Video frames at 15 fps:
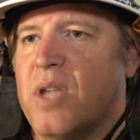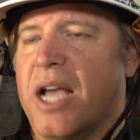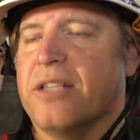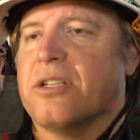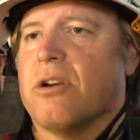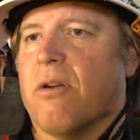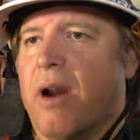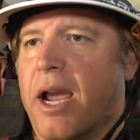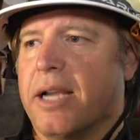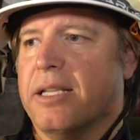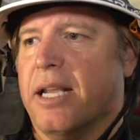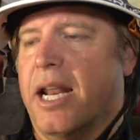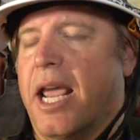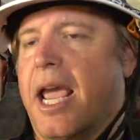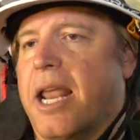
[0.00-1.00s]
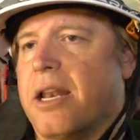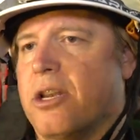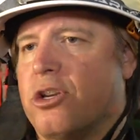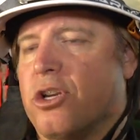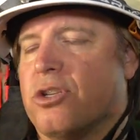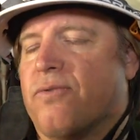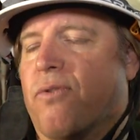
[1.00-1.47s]
That's correct.
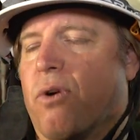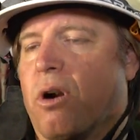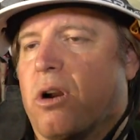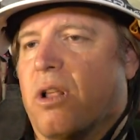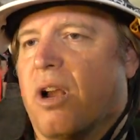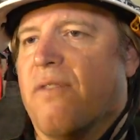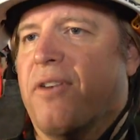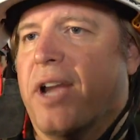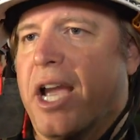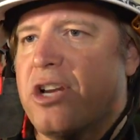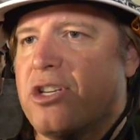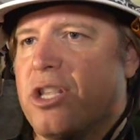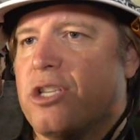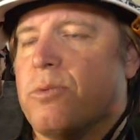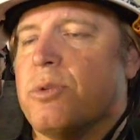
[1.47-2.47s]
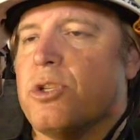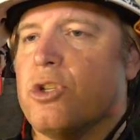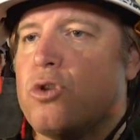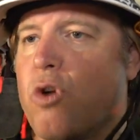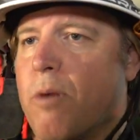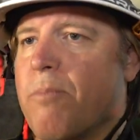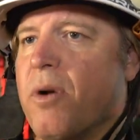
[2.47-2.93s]
And just for clarification, this was a
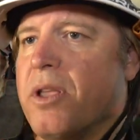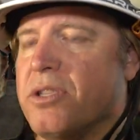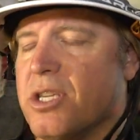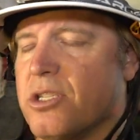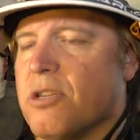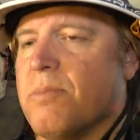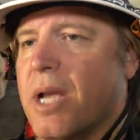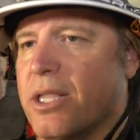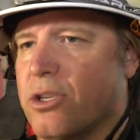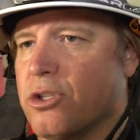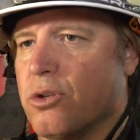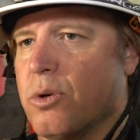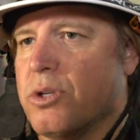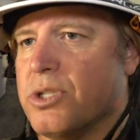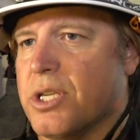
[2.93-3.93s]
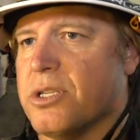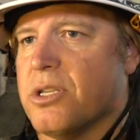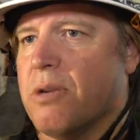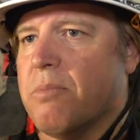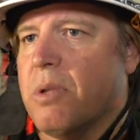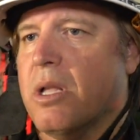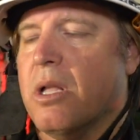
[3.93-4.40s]
storm drain system, not the sewage
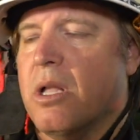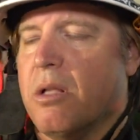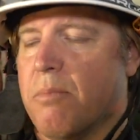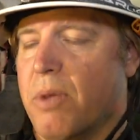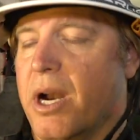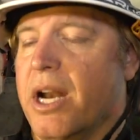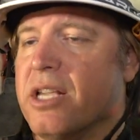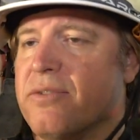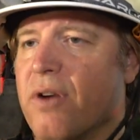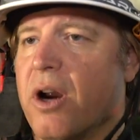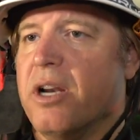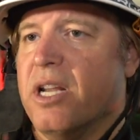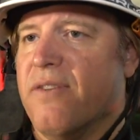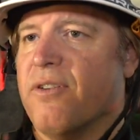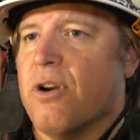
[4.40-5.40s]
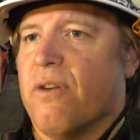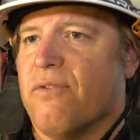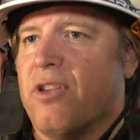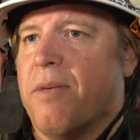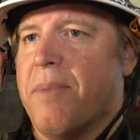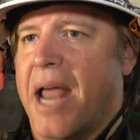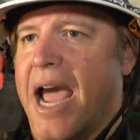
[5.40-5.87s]
system. But it is very difficult
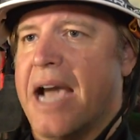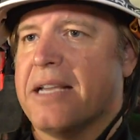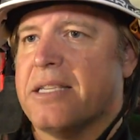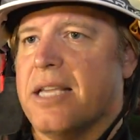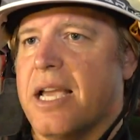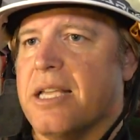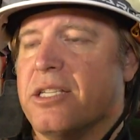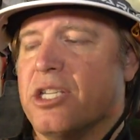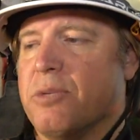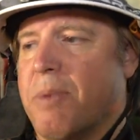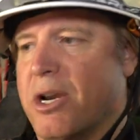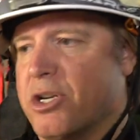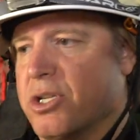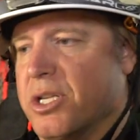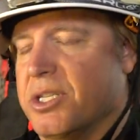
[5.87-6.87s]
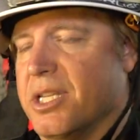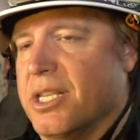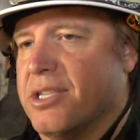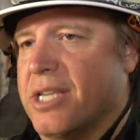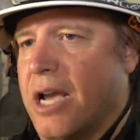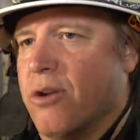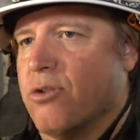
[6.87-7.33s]
for them to access, especially
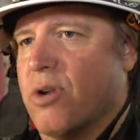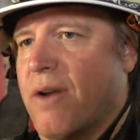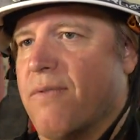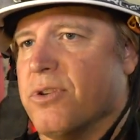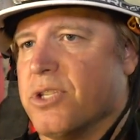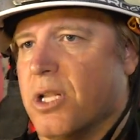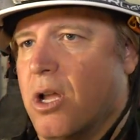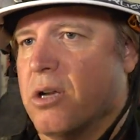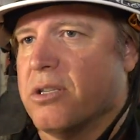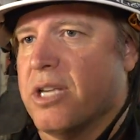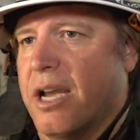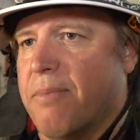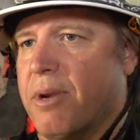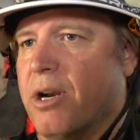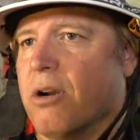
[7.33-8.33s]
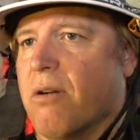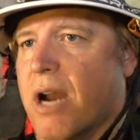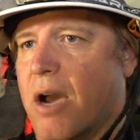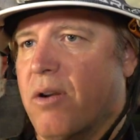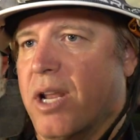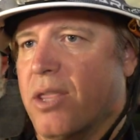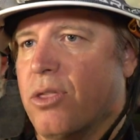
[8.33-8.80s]
since sound travels a long time
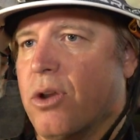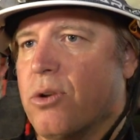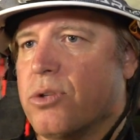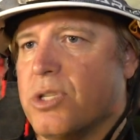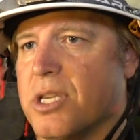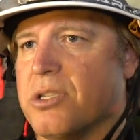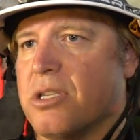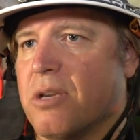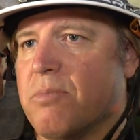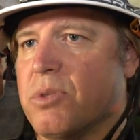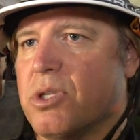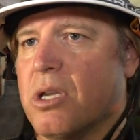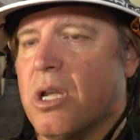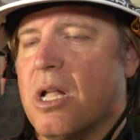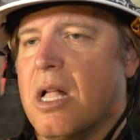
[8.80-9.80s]
underground in those systems.